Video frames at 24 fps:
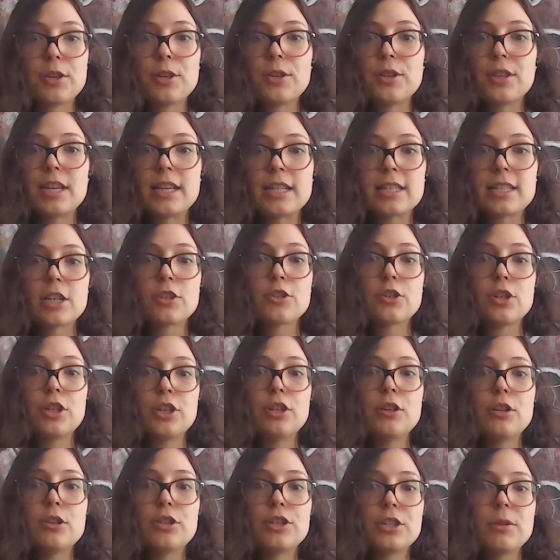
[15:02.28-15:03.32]
So there's such a
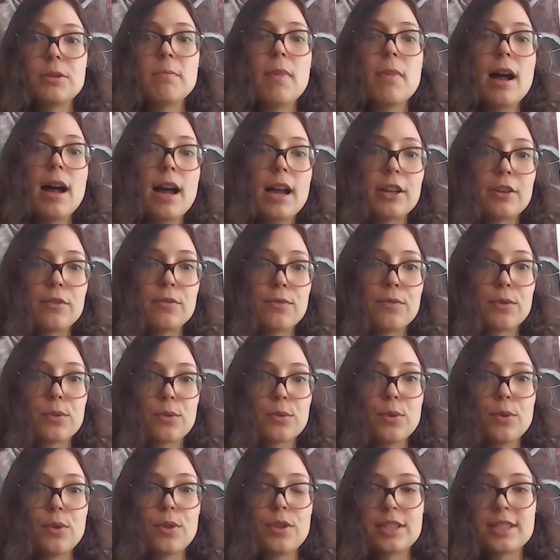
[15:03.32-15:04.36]
huge demand for
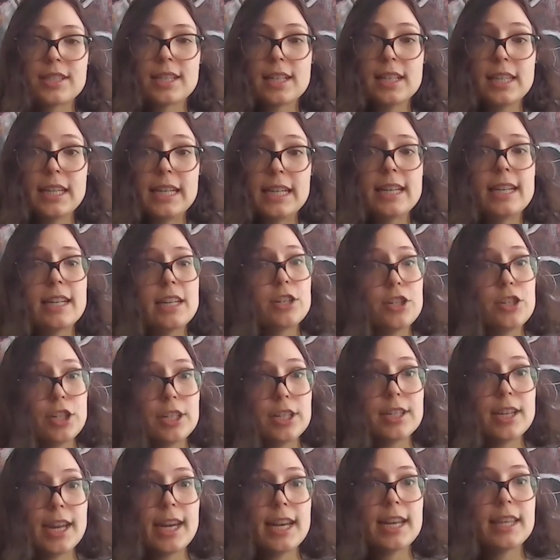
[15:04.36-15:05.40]
all this clean energy
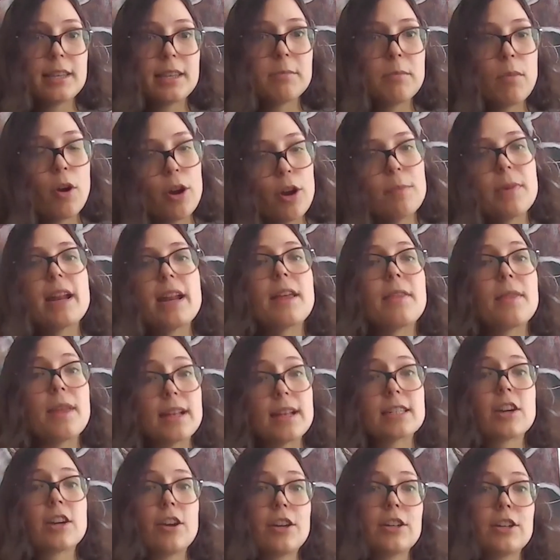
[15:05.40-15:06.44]
tech at the moment, and
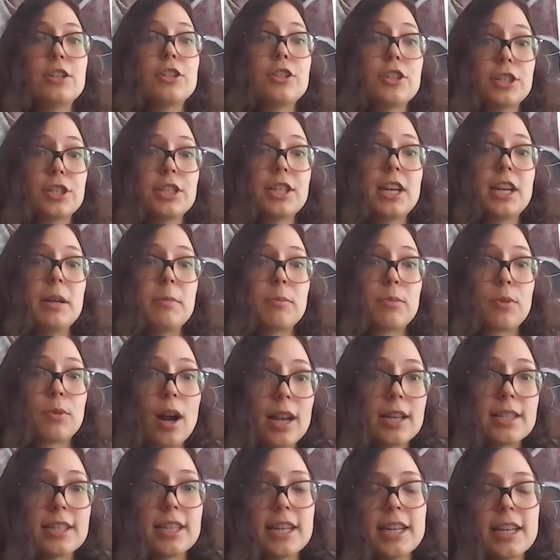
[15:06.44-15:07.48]
that's going to just keep
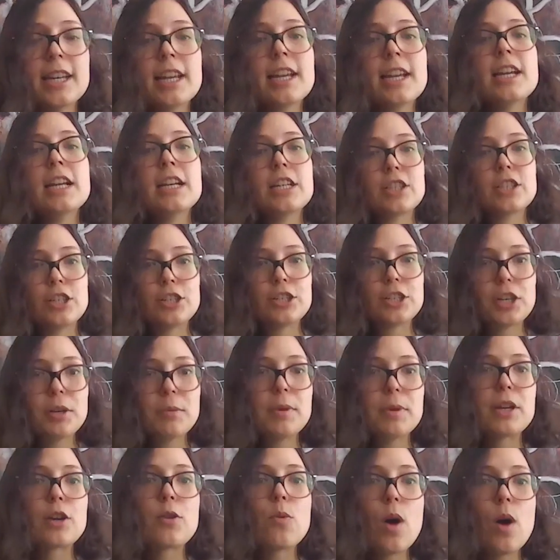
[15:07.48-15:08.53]
rising. So it's going
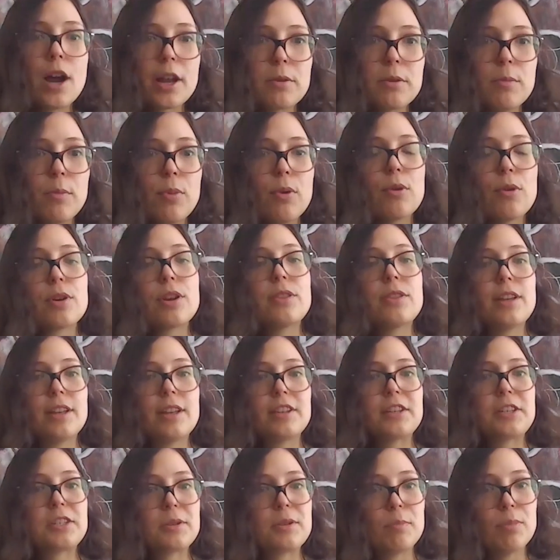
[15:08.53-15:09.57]
to be quite important
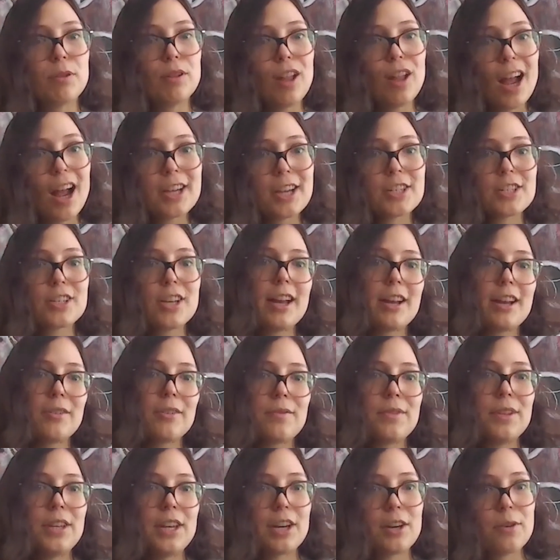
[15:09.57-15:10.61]
that the supply side
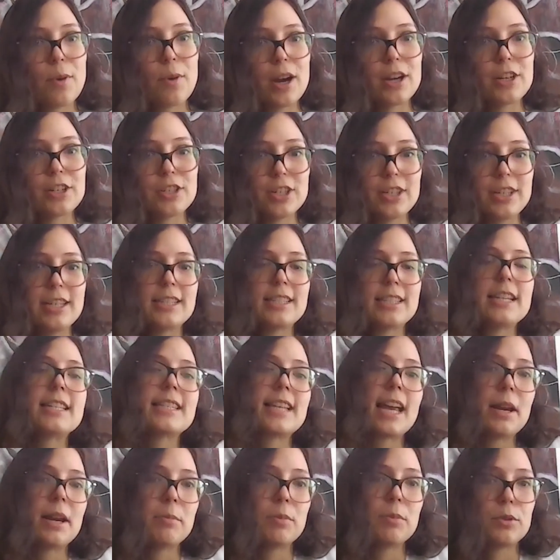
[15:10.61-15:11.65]
of the equation
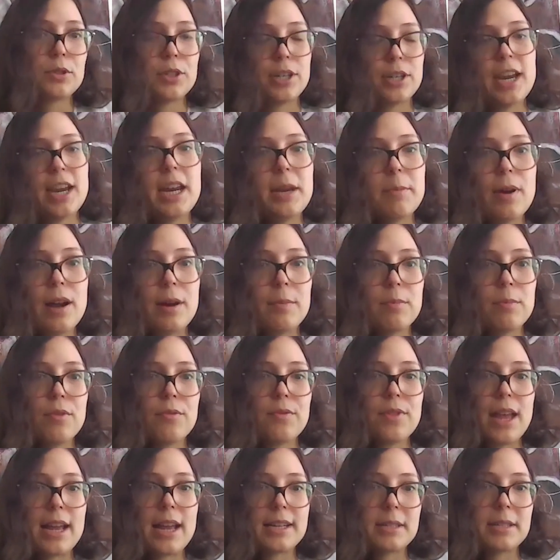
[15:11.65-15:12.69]
is able to keep up
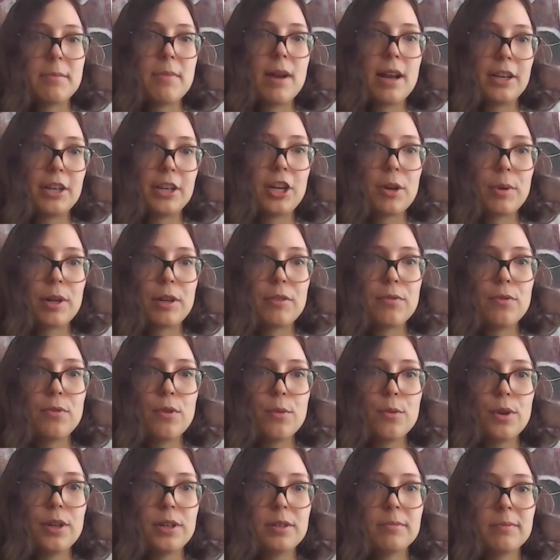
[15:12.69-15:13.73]
with that demand going
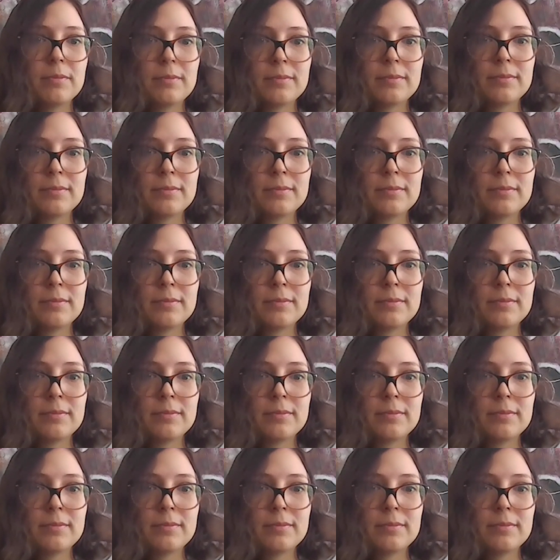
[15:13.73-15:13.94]
forward.